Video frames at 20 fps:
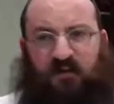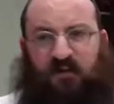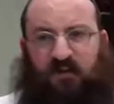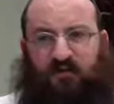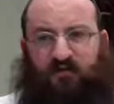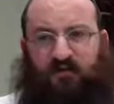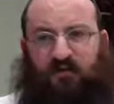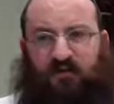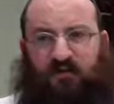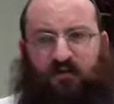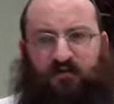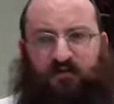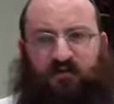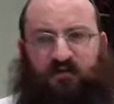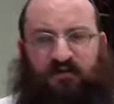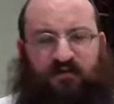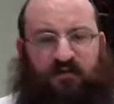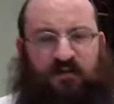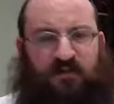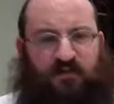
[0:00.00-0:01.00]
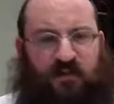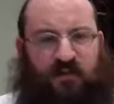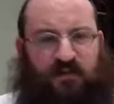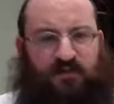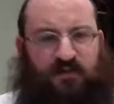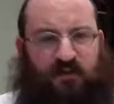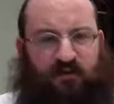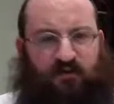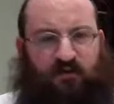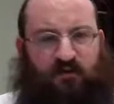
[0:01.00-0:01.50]
If you revere
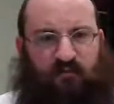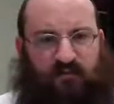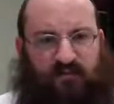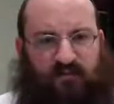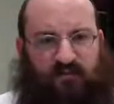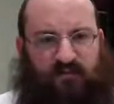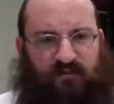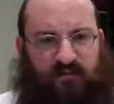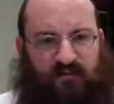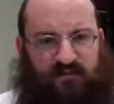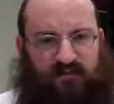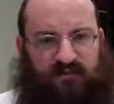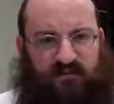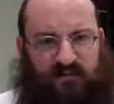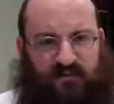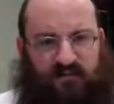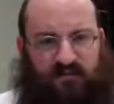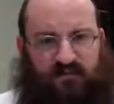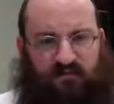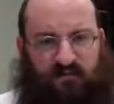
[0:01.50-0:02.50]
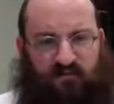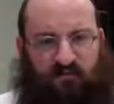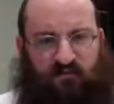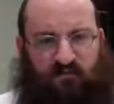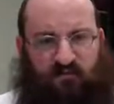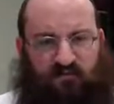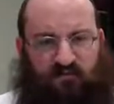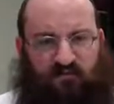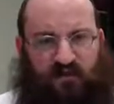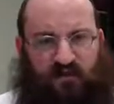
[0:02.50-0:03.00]
Hashem completely so that there's no
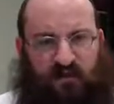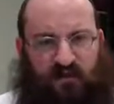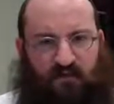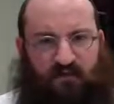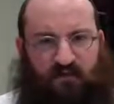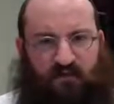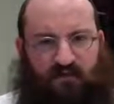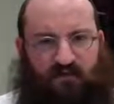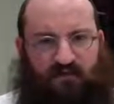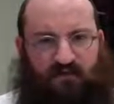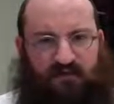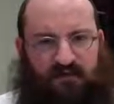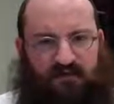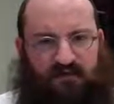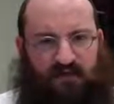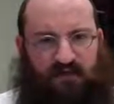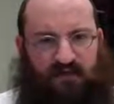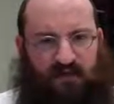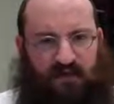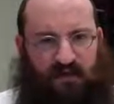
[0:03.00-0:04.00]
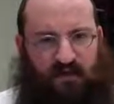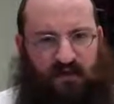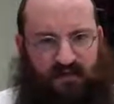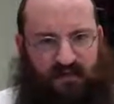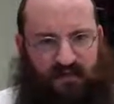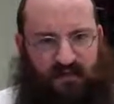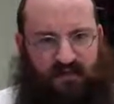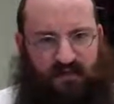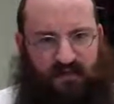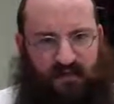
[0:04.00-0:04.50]
room for any reverence of anything
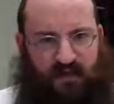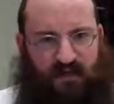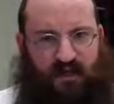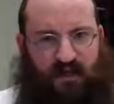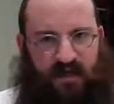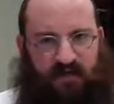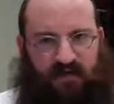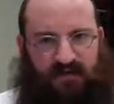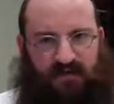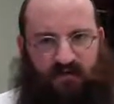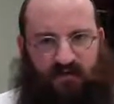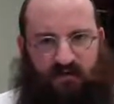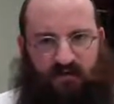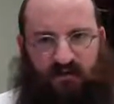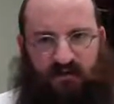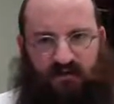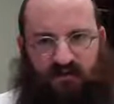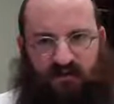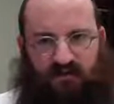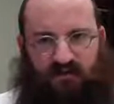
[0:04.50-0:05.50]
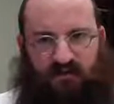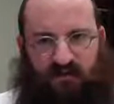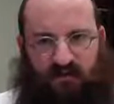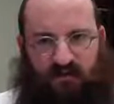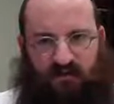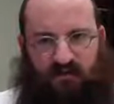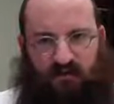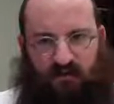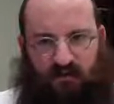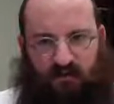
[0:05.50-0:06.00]
else, as in the words of
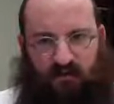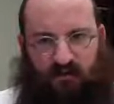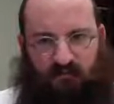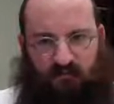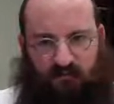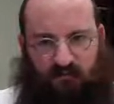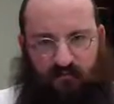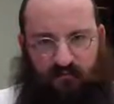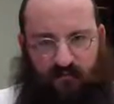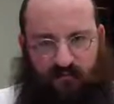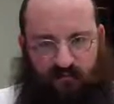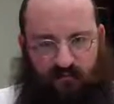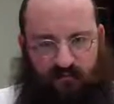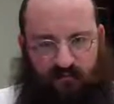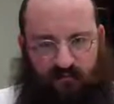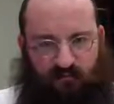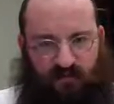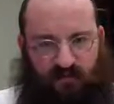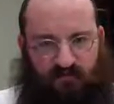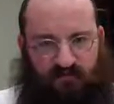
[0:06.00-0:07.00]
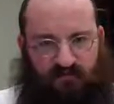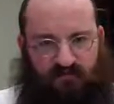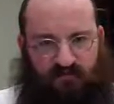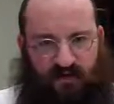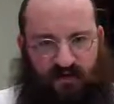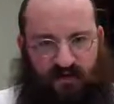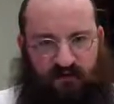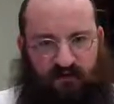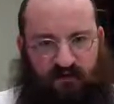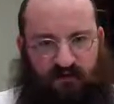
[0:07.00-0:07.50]
the Baal Shem Tov's
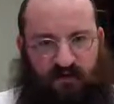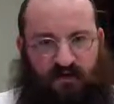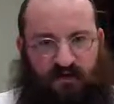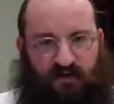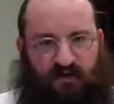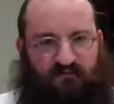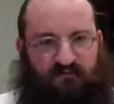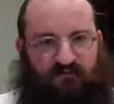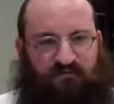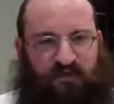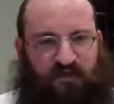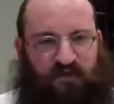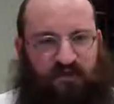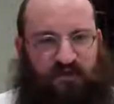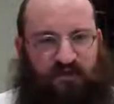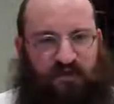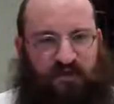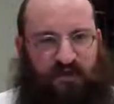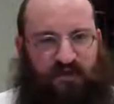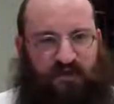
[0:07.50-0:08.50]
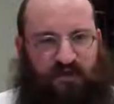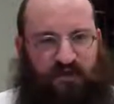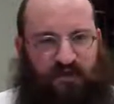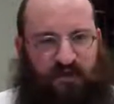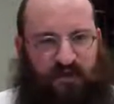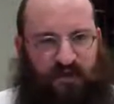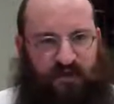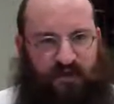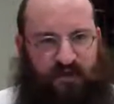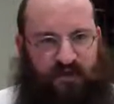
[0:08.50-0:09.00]
father, fear nothing
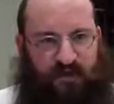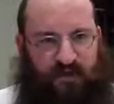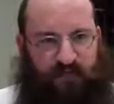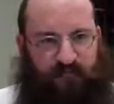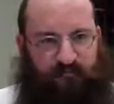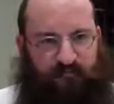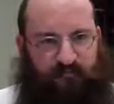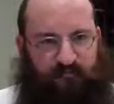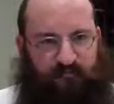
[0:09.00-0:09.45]
but Hashem.